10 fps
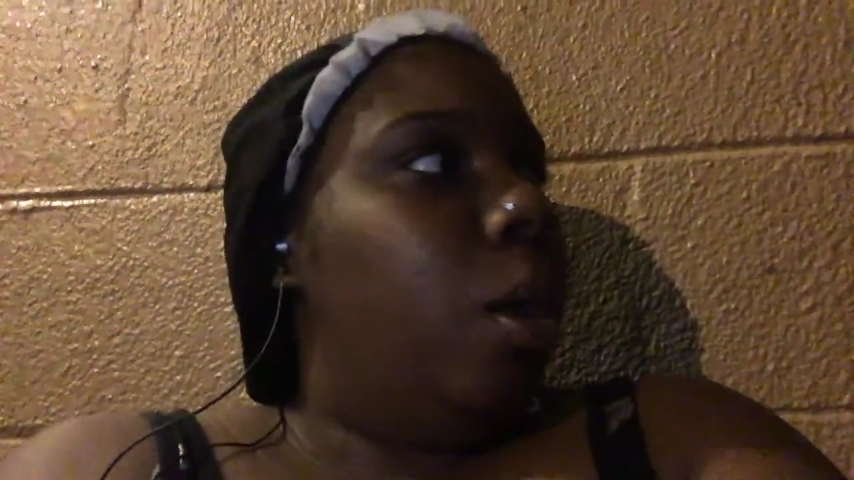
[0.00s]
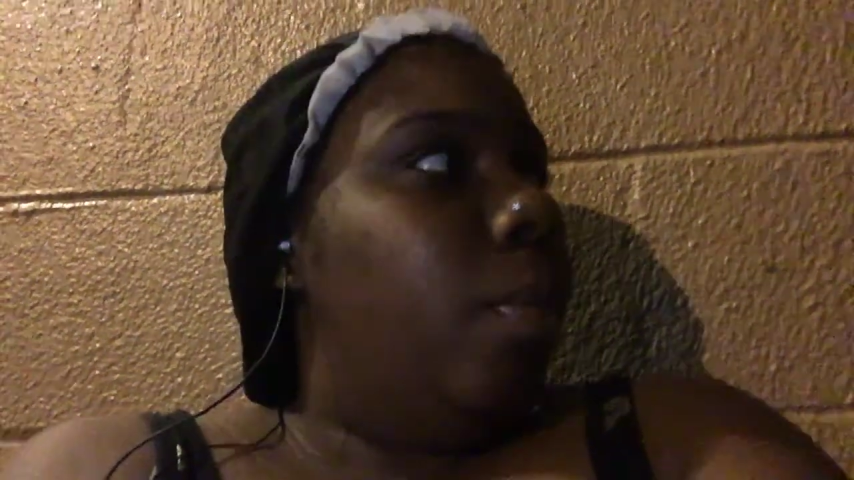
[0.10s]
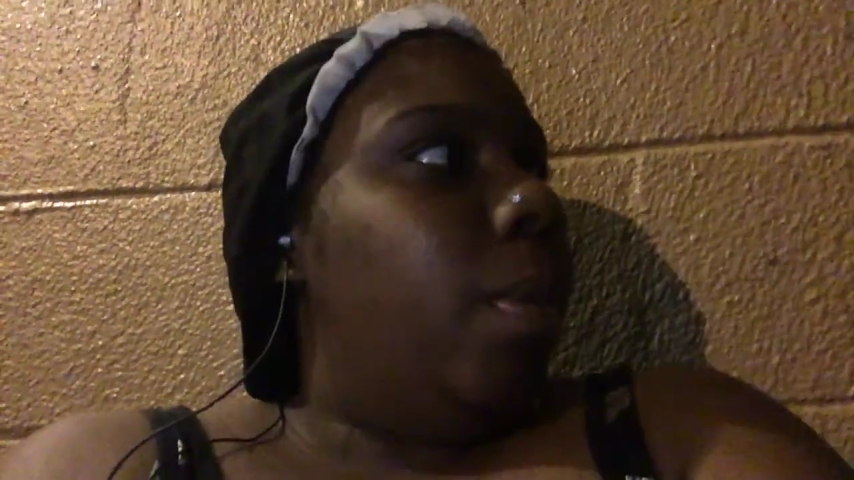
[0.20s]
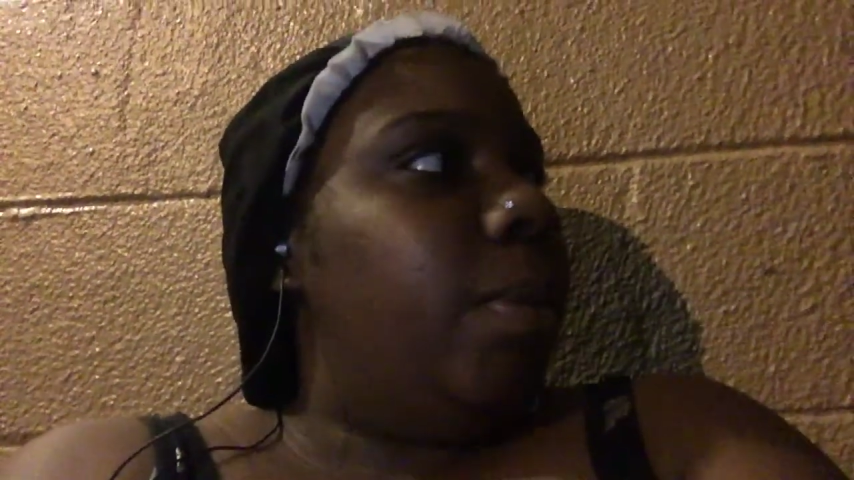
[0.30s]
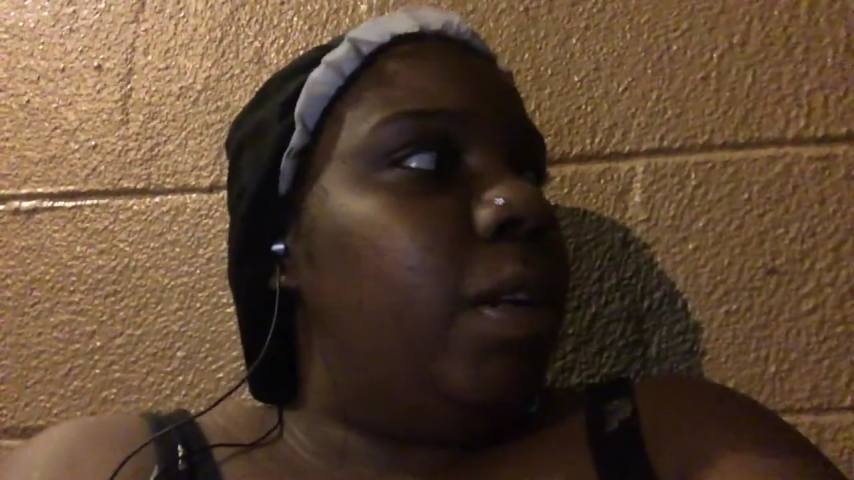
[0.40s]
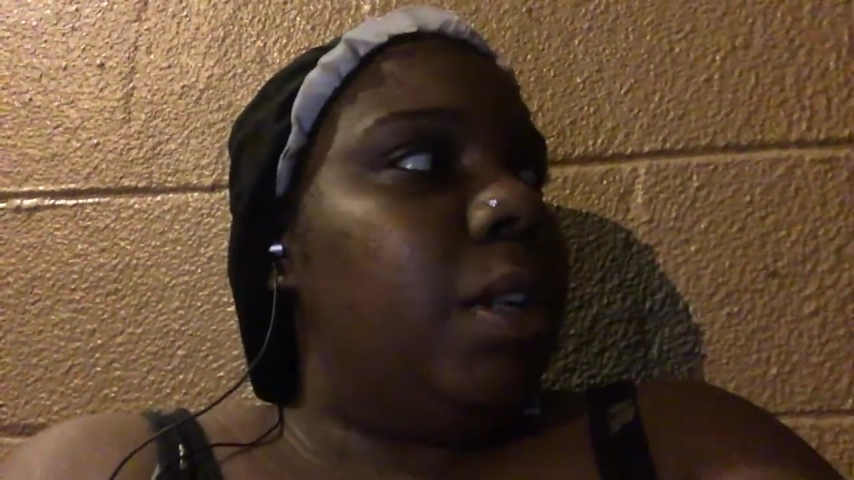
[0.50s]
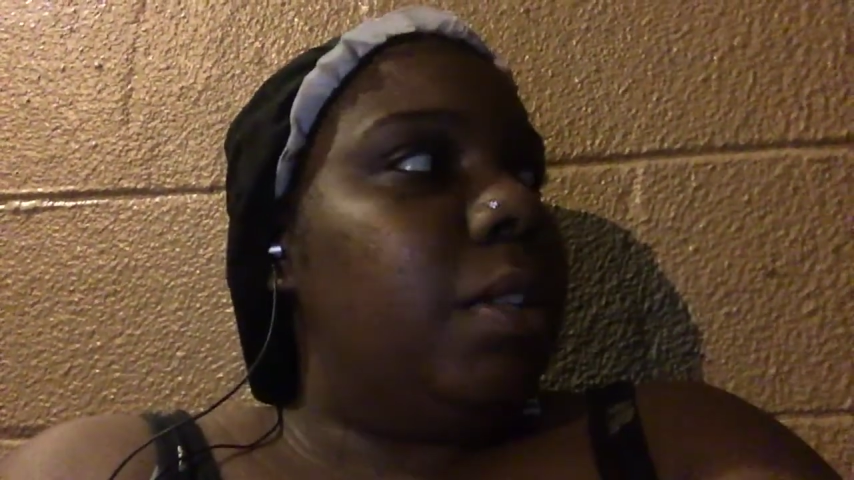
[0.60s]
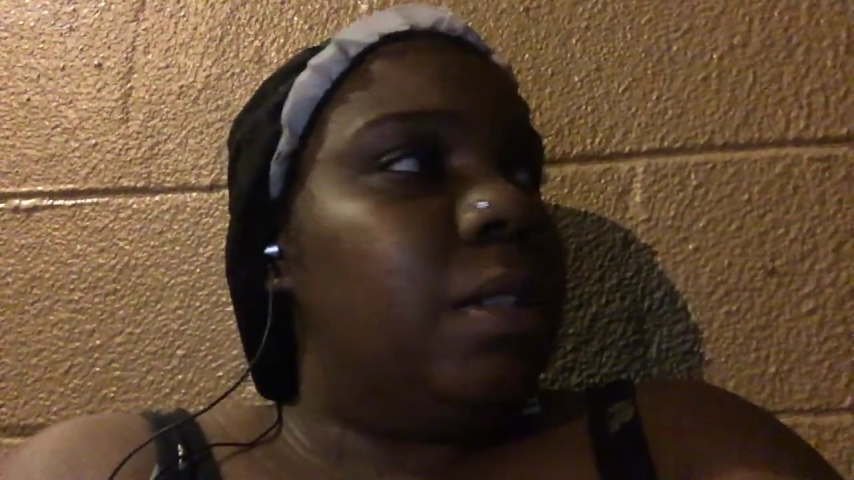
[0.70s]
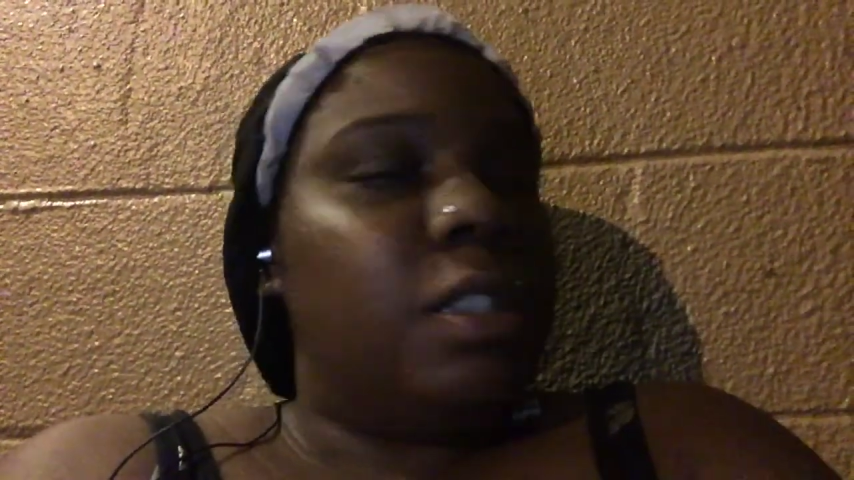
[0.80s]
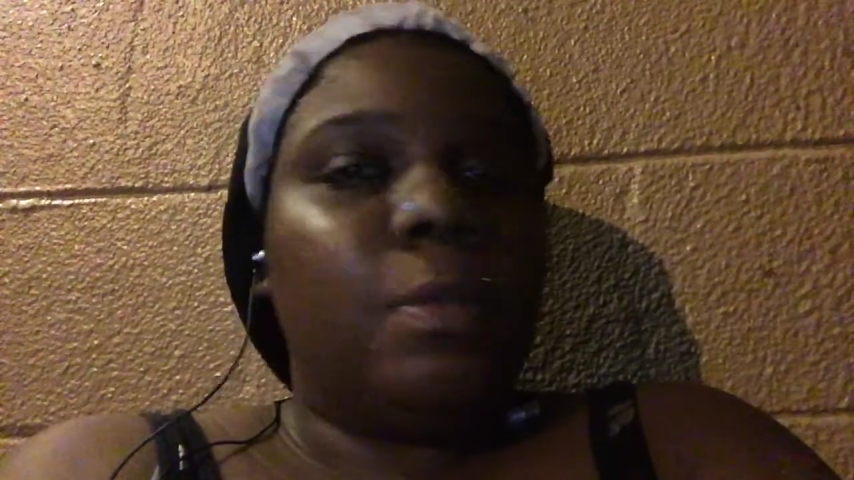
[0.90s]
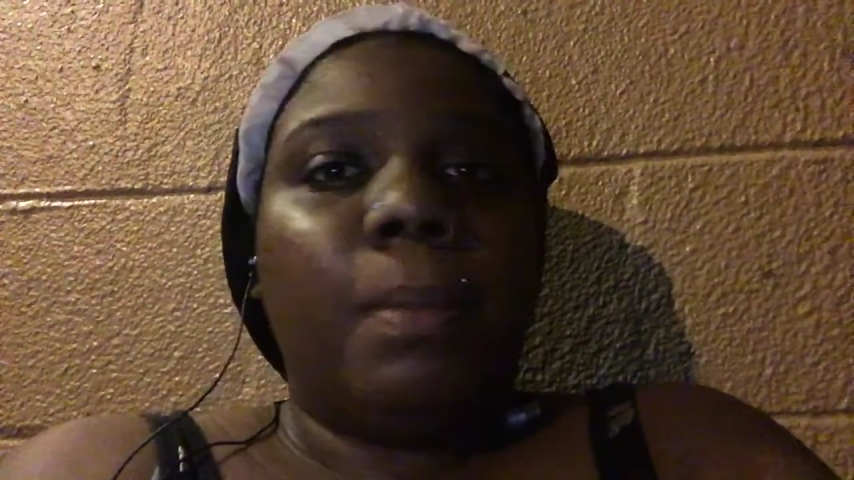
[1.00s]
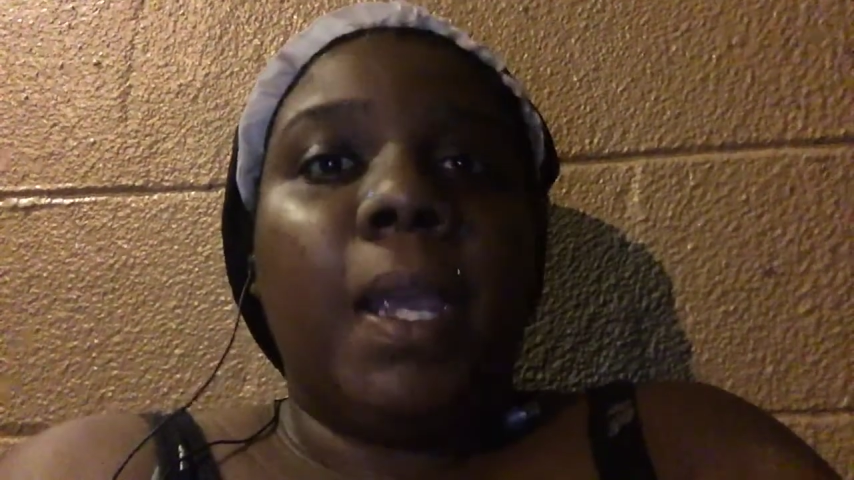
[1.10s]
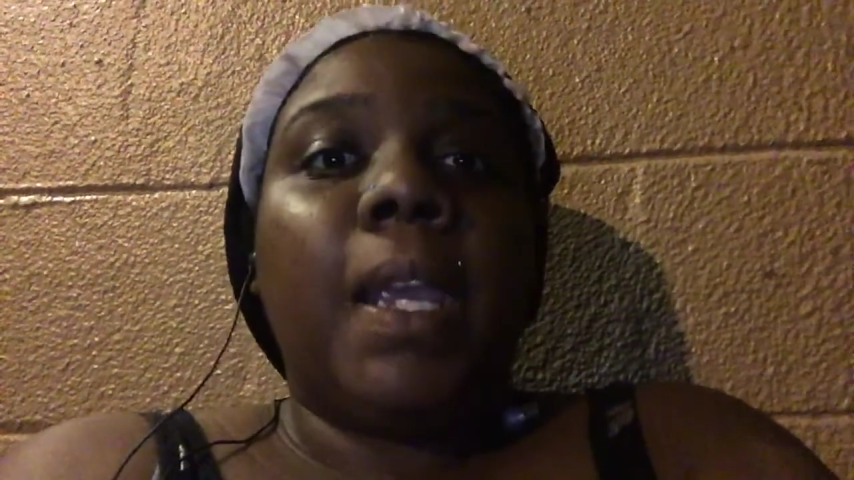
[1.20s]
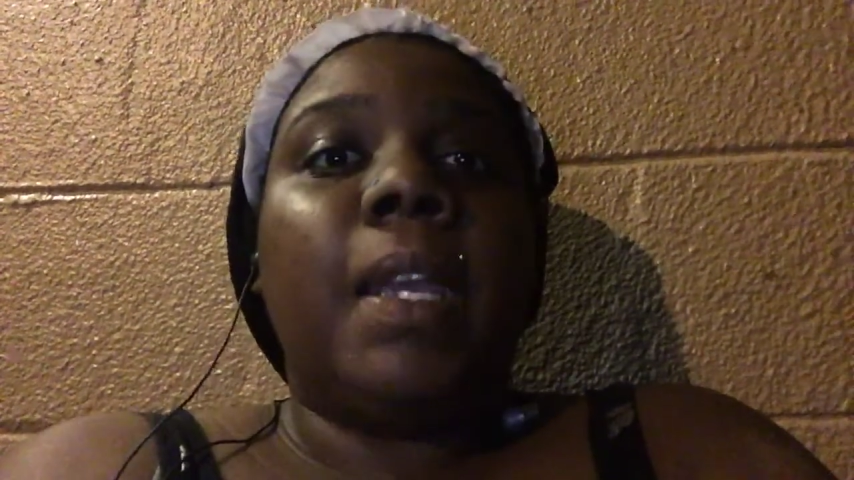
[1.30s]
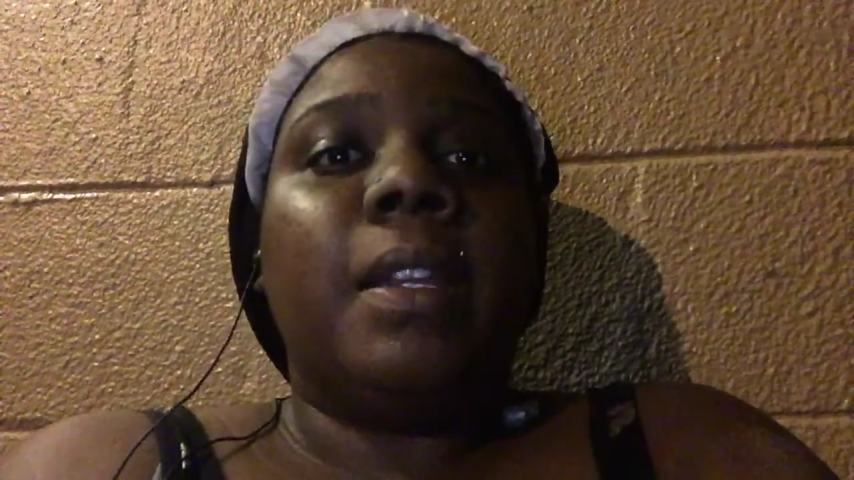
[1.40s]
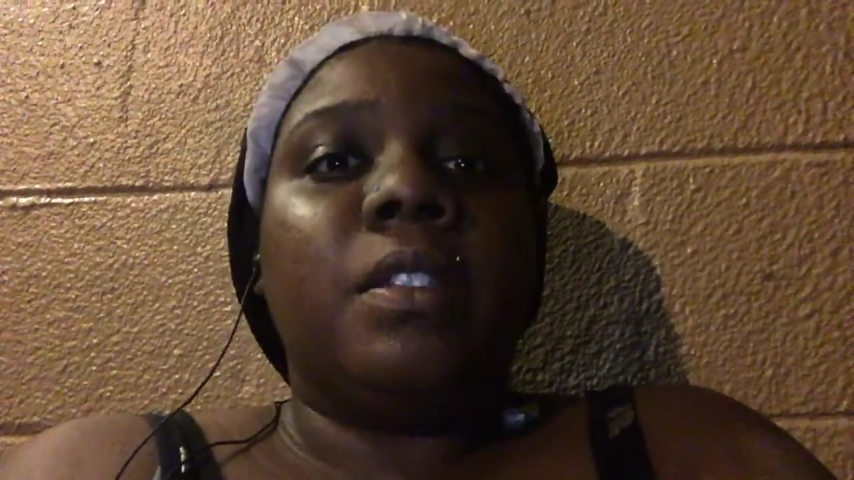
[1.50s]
but because this man